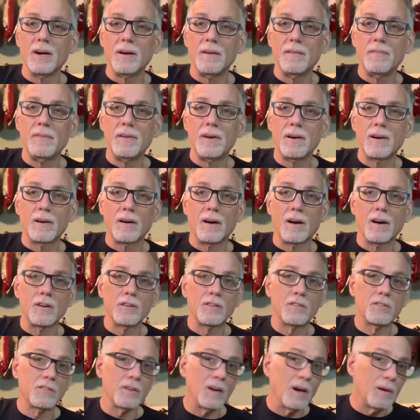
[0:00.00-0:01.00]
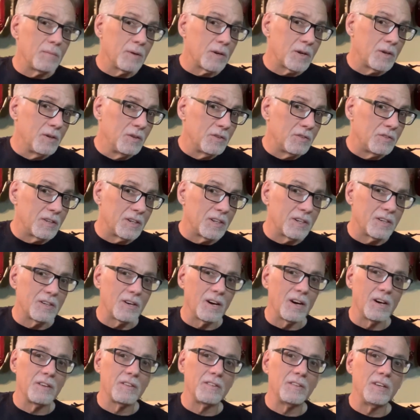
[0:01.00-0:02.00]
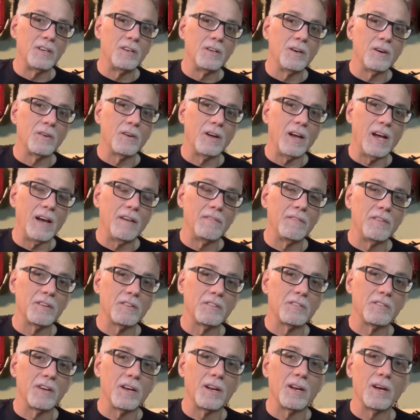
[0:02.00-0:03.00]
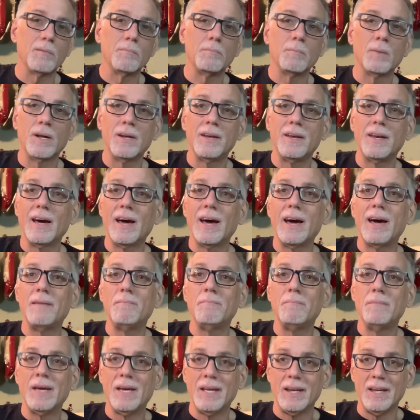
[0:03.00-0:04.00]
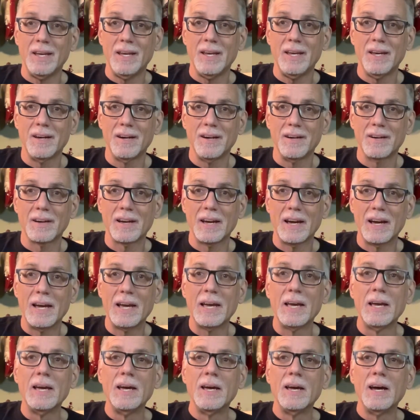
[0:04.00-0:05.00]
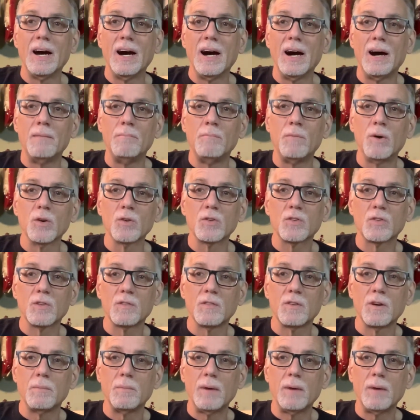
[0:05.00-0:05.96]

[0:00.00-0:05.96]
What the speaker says: There are some acoustic guitars that don't have this setup, but not many, okay? Most of them